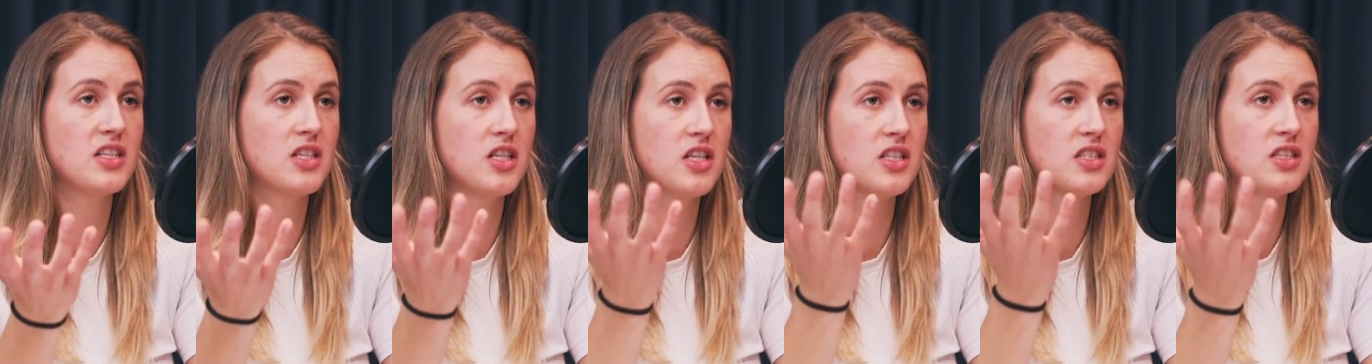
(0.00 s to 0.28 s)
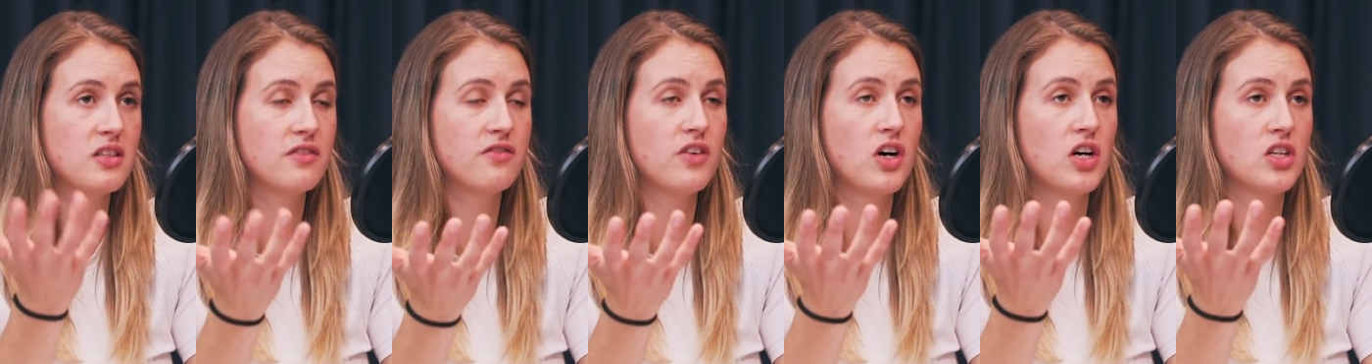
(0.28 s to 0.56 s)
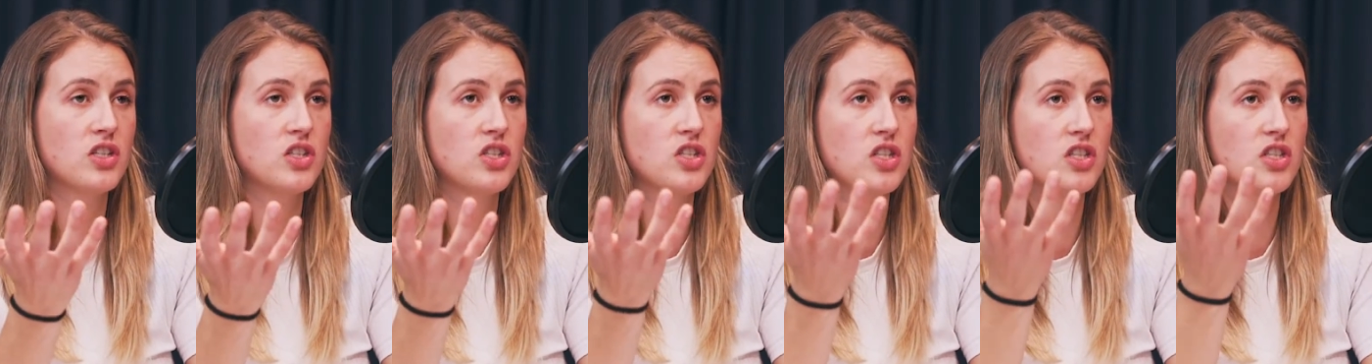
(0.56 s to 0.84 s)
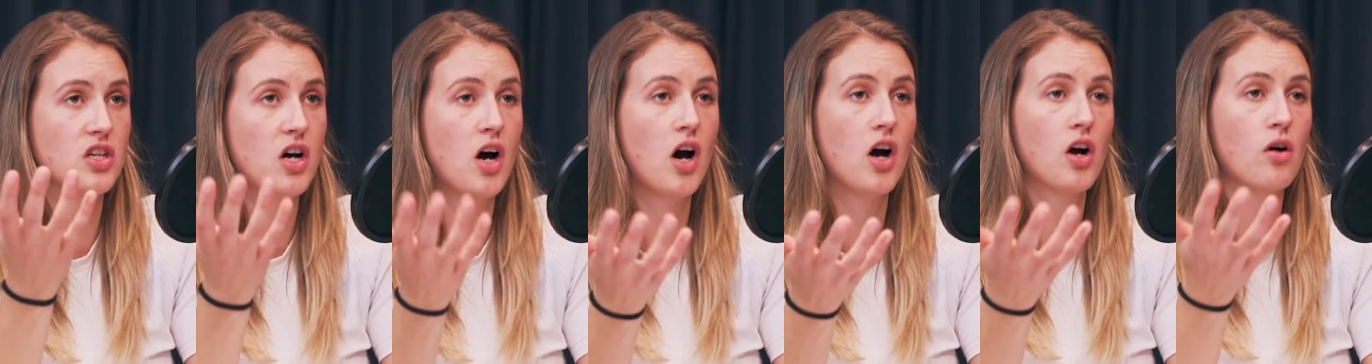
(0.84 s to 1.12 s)

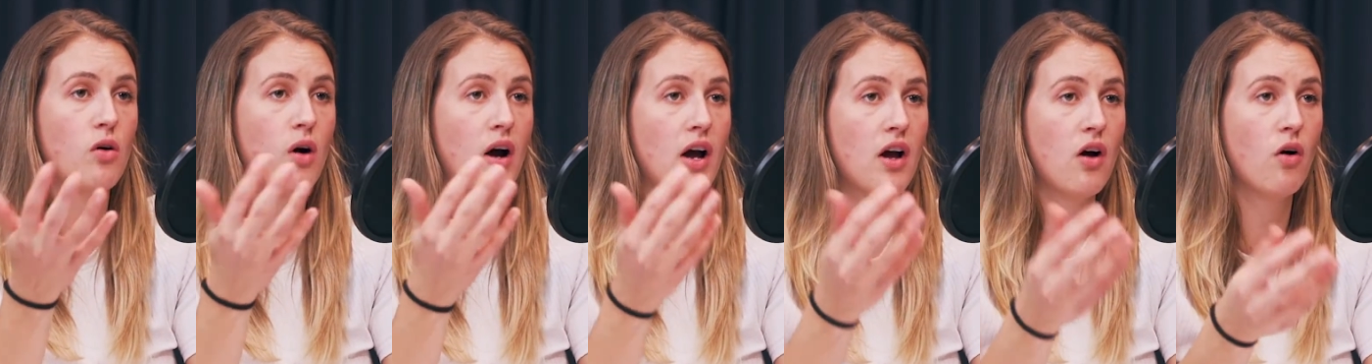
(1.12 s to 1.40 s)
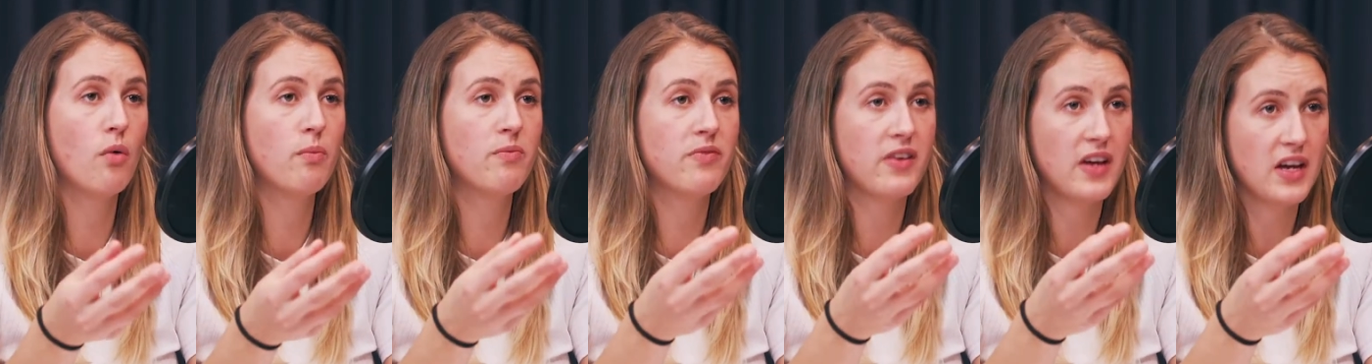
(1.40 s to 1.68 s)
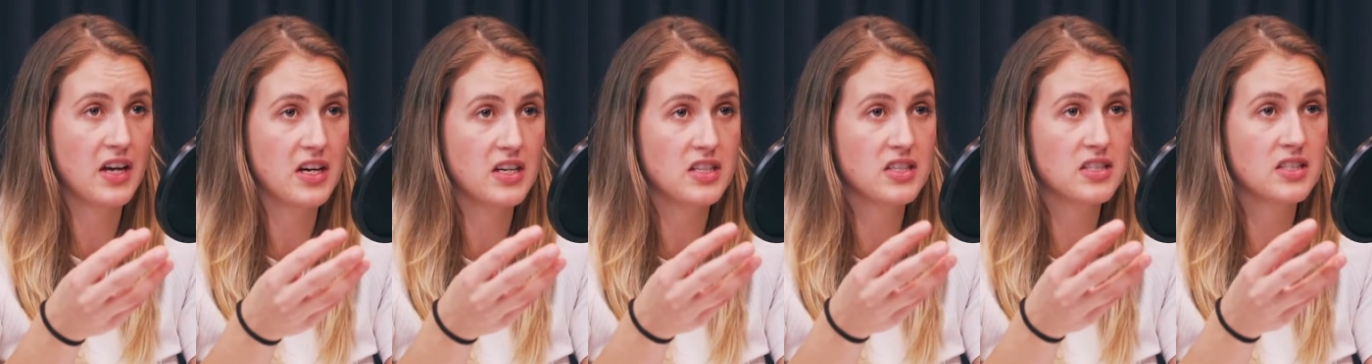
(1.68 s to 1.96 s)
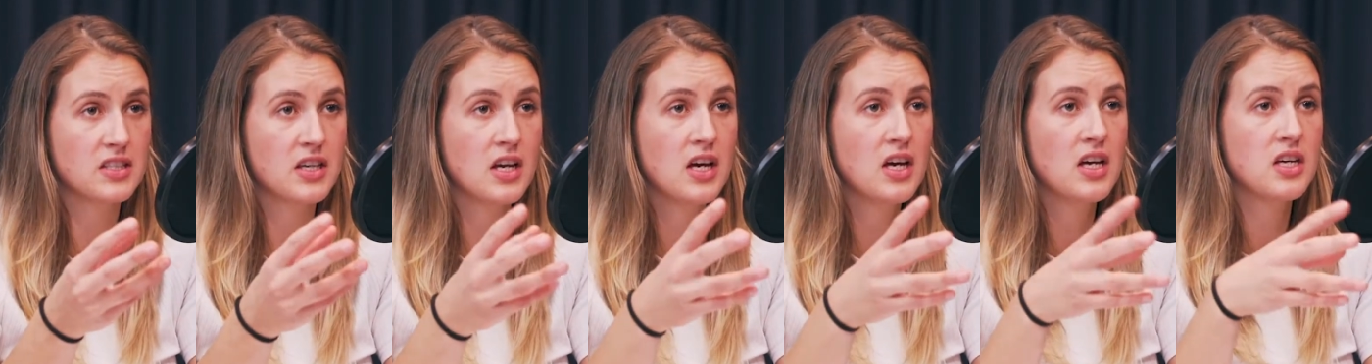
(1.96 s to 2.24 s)
disadvantages are quite
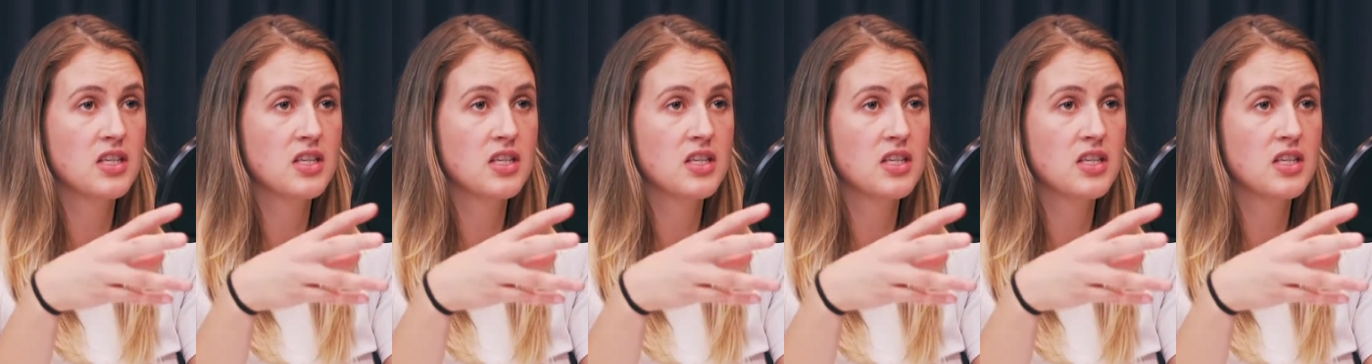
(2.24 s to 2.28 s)
obvious,